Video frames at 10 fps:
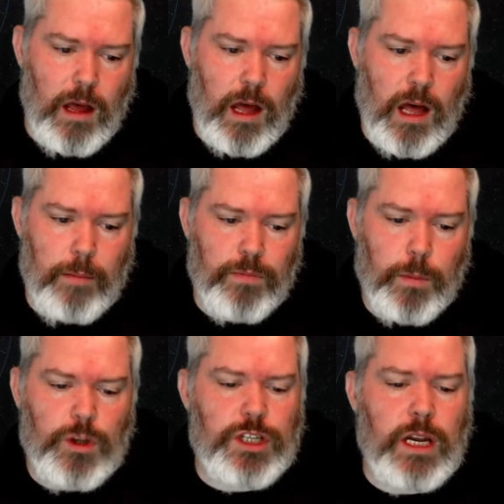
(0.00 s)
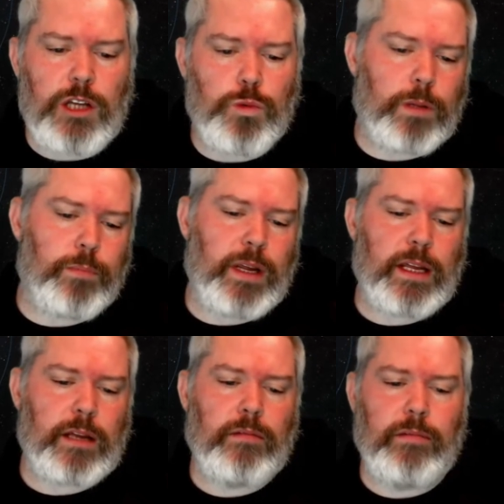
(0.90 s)
The proceedings would
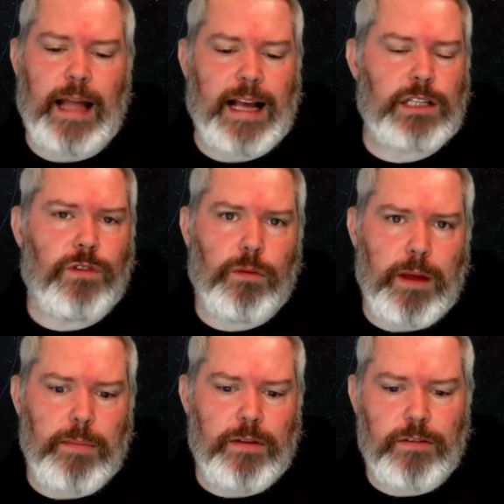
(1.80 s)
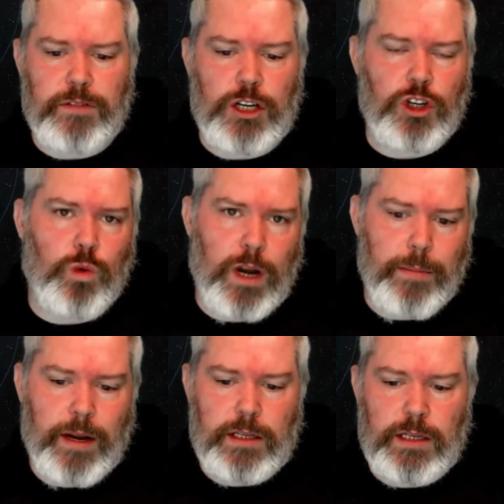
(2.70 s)
last for maybe 15 to 20
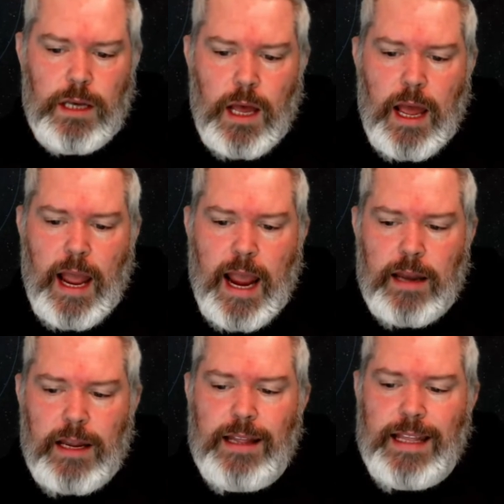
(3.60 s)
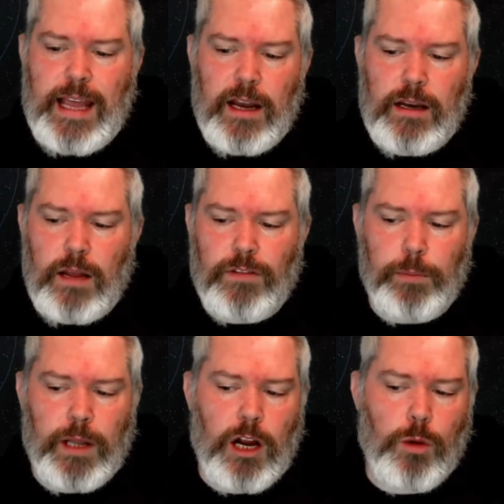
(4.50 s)
minutes, and in the end, if the
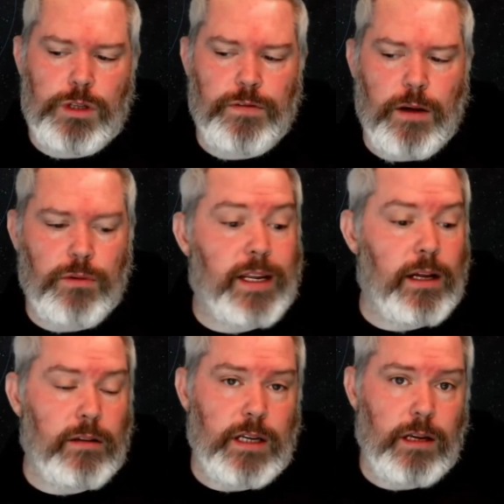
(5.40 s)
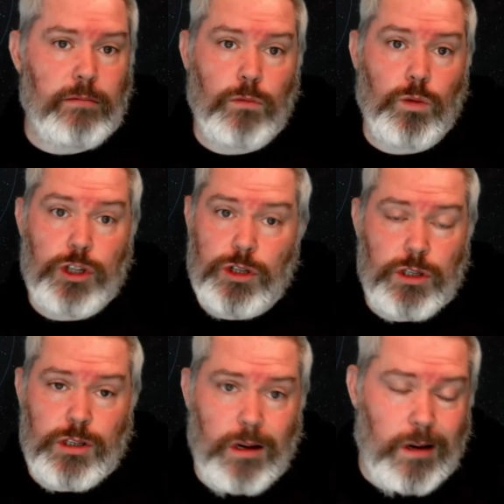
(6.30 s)
player was found guilty, which is
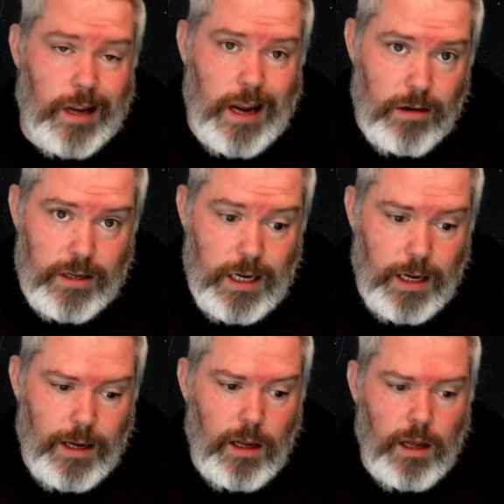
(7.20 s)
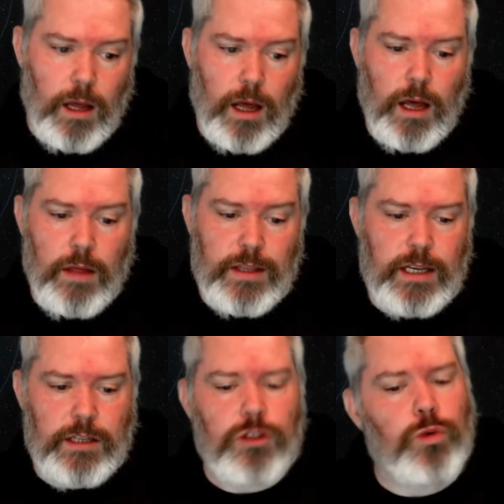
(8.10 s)
not a guarantee, the
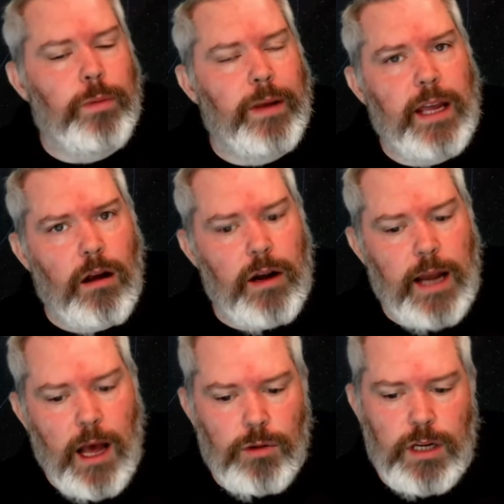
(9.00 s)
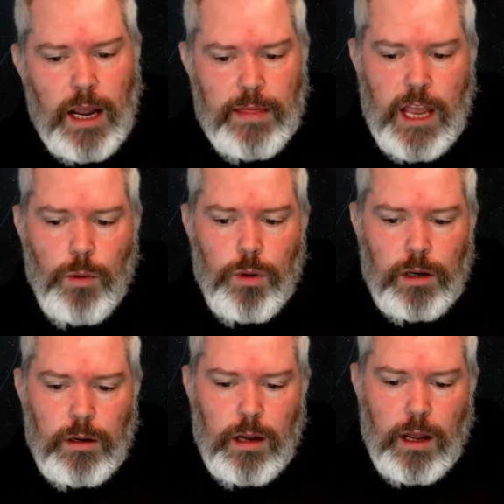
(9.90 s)
sentence would be carried out, and they
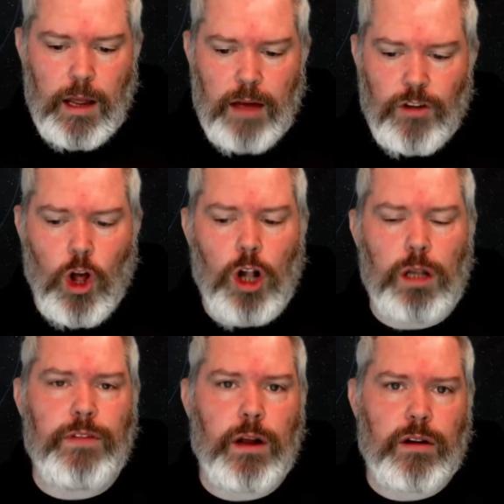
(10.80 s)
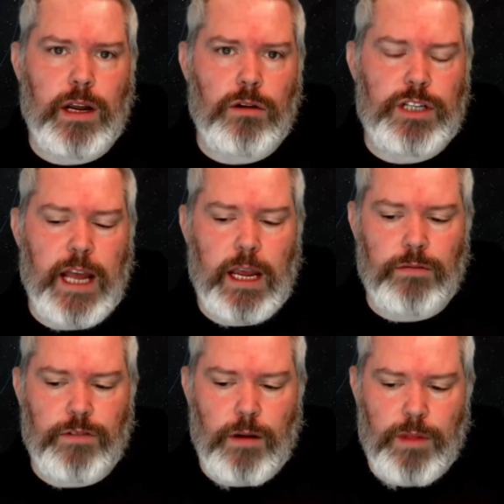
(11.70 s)
would have all of their gear taken
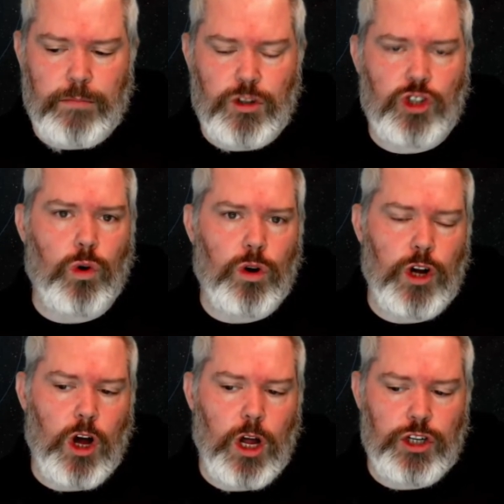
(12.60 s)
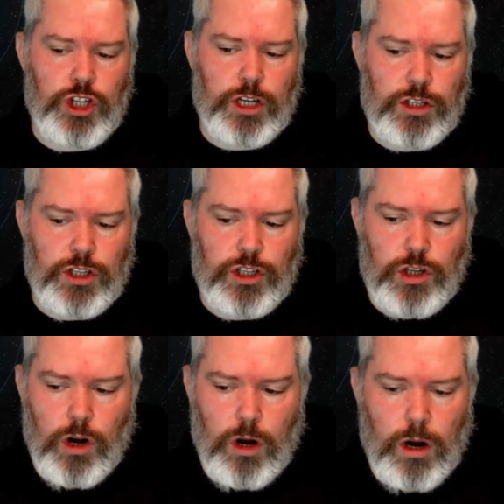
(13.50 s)
from them, stored on Justice
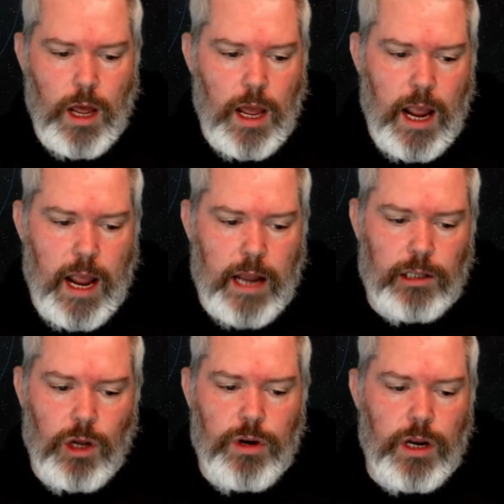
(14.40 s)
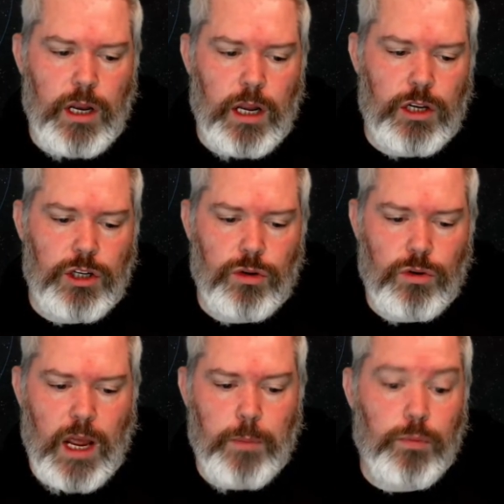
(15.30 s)
Star, and loaded into
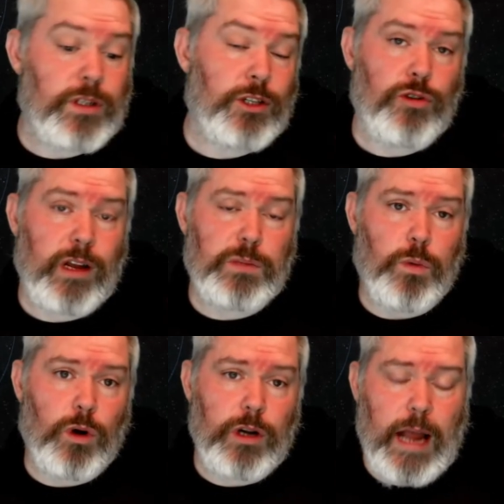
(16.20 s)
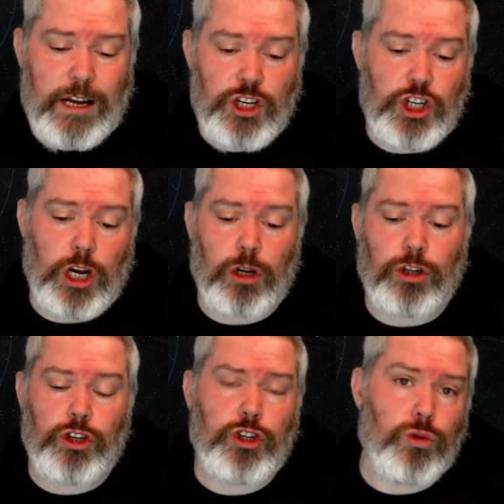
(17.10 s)
a prison transport and shuttled
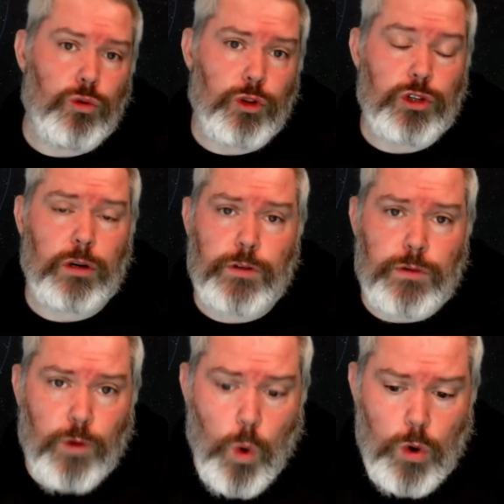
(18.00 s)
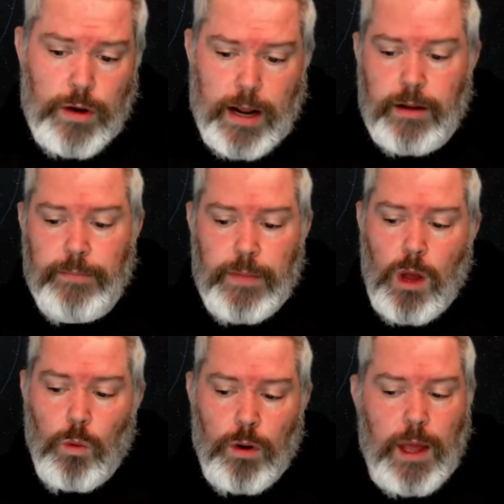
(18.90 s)
to the surface of Quarterdeck,
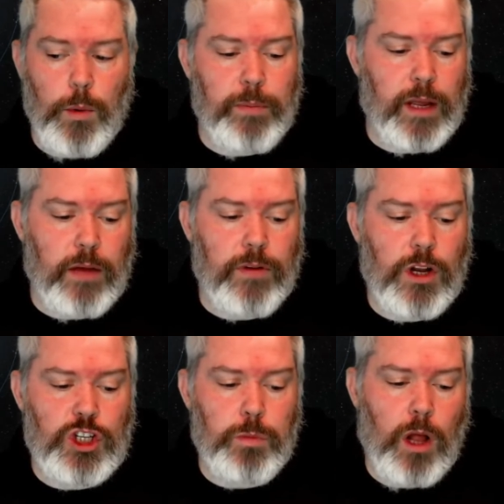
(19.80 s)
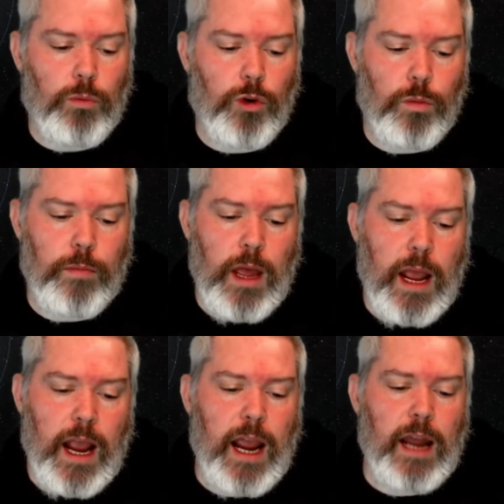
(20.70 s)
where they would be given a small room
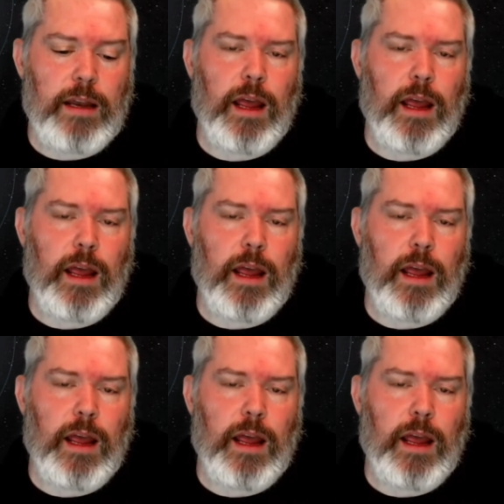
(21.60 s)
and